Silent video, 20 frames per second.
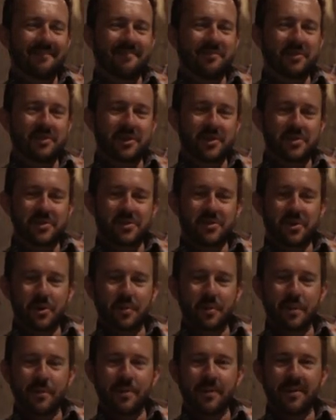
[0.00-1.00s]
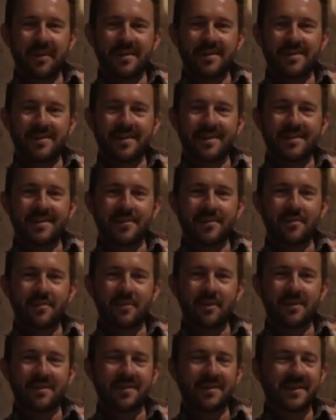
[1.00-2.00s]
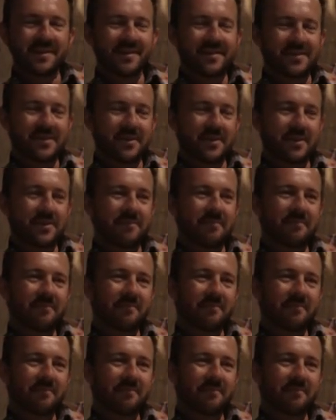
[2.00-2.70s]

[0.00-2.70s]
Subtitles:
Just goes to show people are listening to you and watching you. It's good.